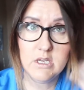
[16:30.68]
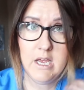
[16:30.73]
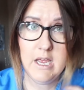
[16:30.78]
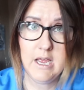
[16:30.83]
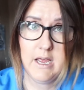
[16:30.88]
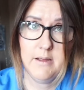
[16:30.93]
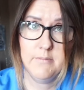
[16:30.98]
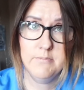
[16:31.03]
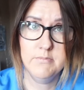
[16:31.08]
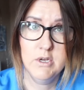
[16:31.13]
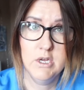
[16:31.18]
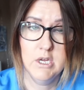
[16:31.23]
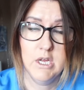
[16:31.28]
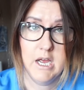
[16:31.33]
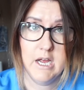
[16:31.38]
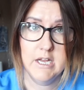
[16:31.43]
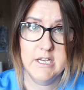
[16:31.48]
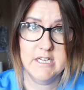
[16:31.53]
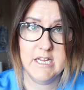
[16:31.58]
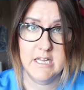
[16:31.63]
And
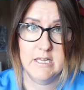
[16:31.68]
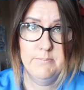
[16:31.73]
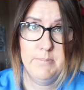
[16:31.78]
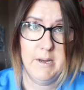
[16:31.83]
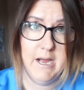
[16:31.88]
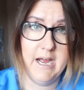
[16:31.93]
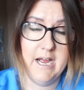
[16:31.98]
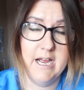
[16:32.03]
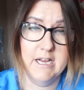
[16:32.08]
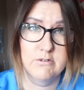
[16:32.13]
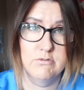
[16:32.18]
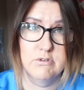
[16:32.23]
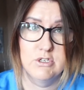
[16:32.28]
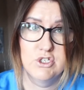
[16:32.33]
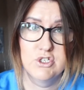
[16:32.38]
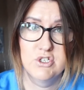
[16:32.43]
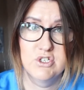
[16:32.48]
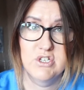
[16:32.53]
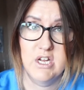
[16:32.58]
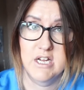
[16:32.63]
you get the bag,
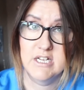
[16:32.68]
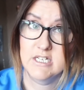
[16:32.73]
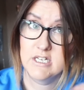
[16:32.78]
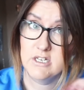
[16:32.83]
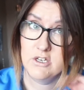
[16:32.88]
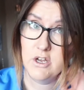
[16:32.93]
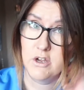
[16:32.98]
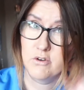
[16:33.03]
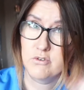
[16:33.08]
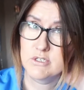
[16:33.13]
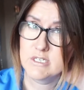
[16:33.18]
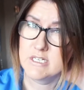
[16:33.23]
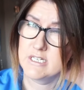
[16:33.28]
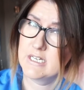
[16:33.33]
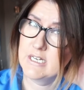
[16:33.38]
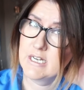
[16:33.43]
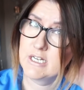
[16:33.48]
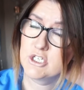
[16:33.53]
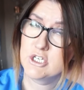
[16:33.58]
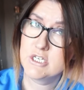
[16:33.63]
which I didn't know because it
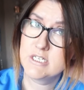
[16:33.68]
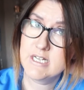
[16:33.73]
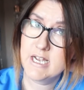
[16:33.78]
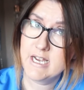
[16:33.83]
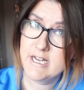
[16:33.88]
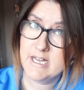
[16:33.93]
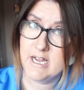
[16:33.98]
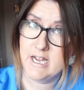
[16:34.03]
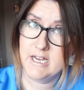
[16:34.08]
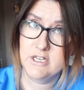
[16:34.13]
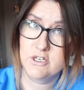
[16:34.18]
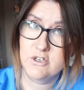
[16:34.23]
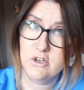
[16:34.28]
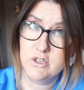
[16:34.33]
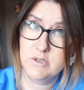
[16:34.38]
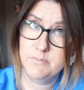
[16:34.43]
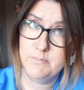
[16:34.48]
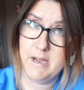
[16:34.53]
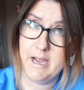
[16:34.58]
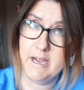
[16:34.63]
didn't actually say that. You
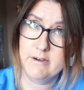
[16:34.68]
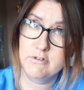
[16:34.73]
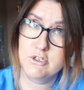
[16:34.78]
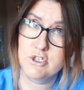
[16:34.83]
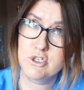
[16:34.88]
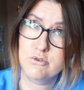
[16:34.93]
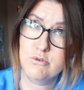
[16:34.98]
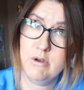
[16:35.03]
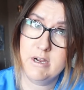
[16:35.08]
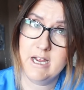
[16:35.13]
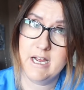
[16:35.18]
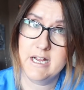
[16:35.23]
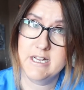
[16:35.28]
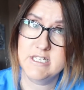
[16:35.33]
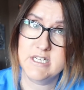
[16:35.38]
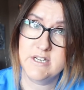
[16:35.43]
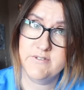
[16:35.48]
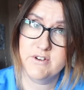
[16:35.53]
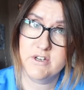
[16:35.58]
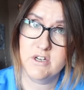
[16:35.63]
got the bag, which is quite
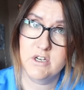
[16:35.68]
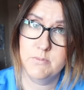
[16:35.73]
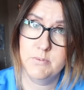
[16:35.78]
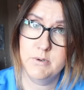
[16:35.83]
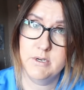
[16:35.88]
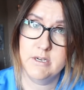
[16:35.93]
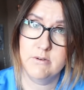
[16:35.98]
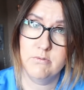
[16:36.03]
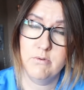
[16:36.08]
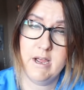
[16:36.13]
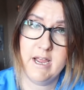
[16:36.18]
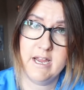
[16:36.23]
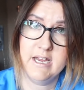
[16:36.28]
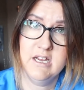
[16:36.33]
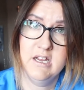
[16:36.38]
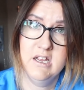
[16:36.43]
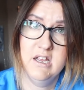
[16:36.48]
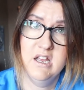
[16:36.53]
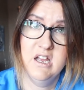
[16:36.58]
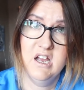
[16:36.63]
handy if you're going to put it away.